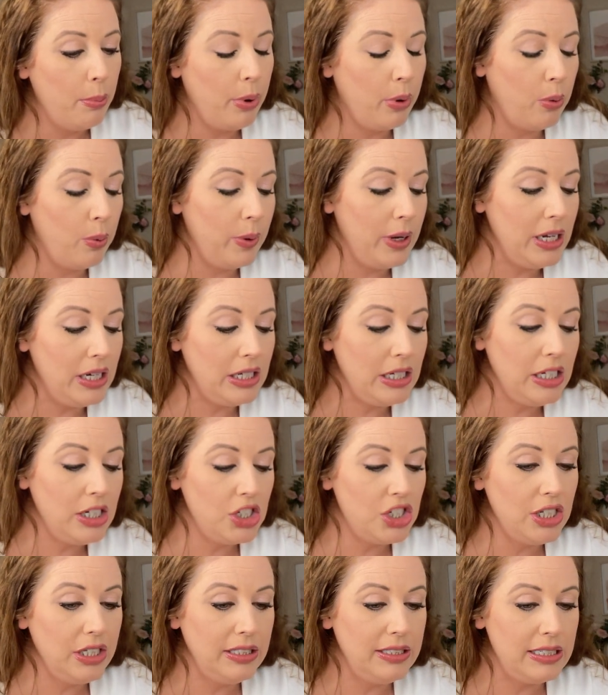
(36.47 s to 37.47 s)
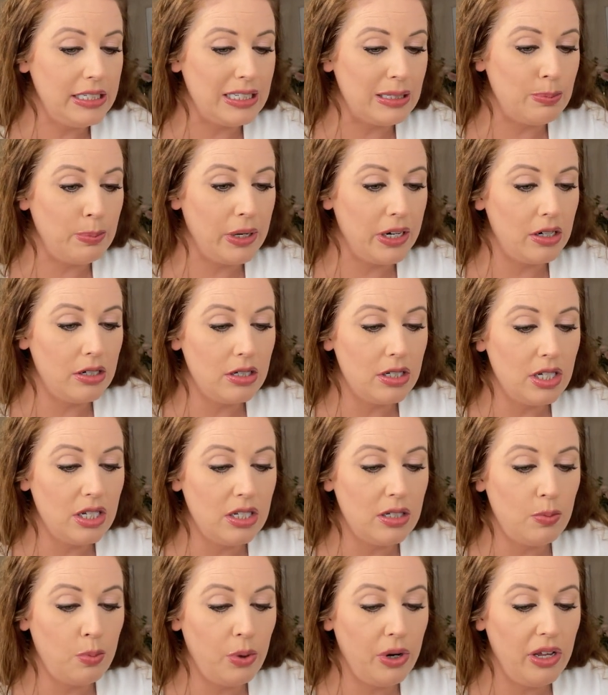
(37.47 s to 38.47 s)
Britney Jean
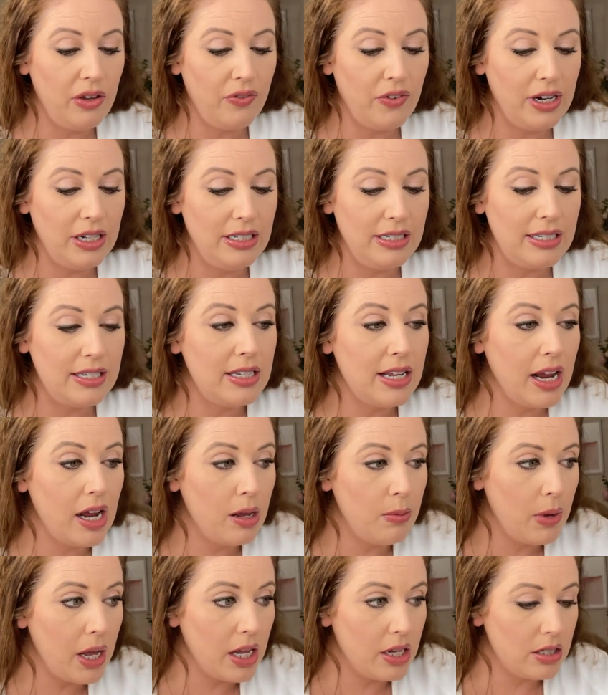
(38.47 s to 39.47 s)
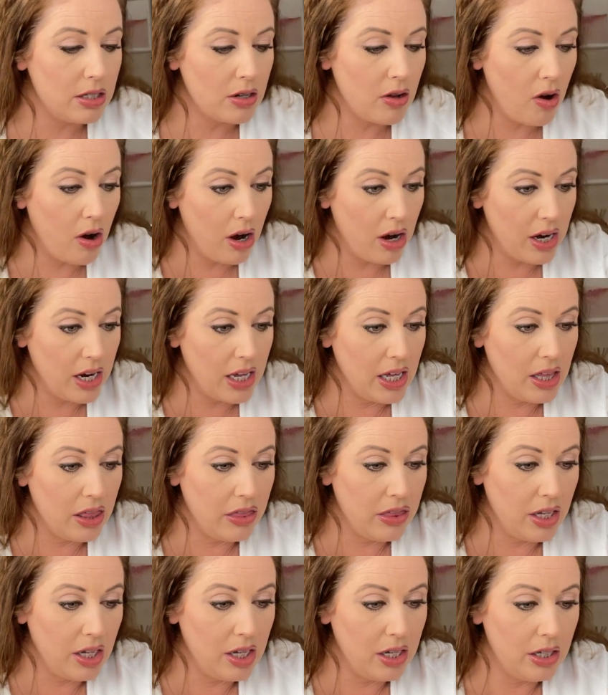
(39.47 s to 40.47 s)
Spears' boyfriend, Sam Asghari.
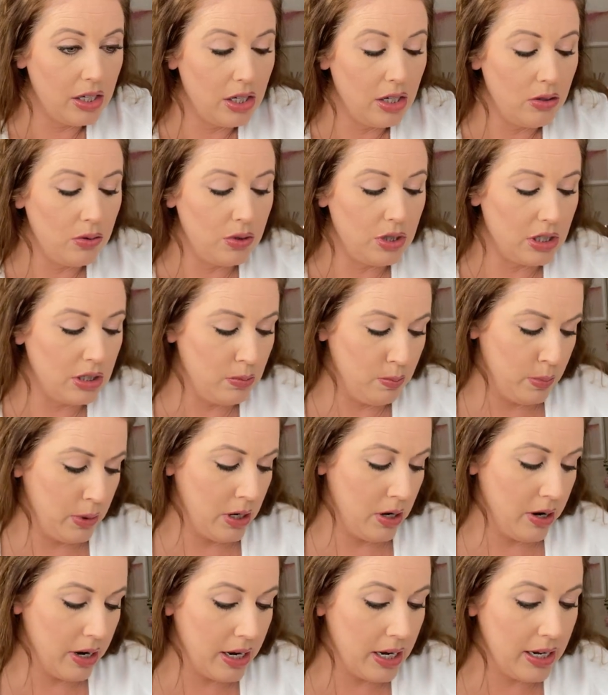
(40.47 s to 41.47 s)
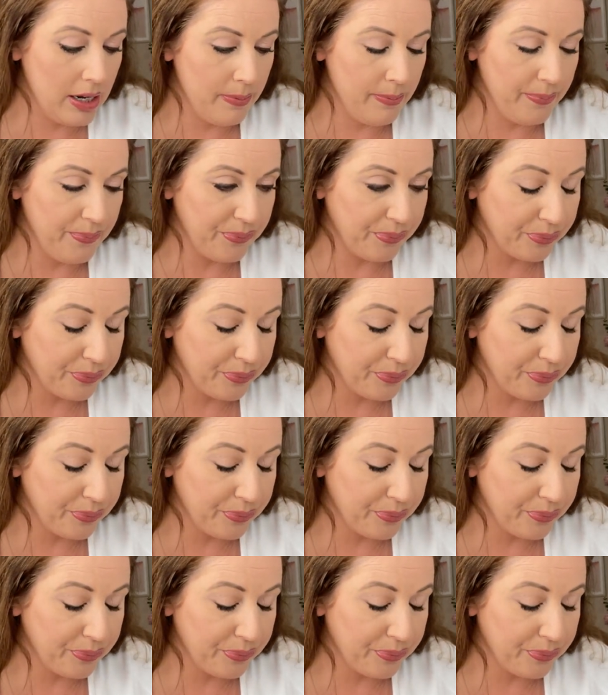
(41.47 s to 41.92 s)
Thank you, Spirit.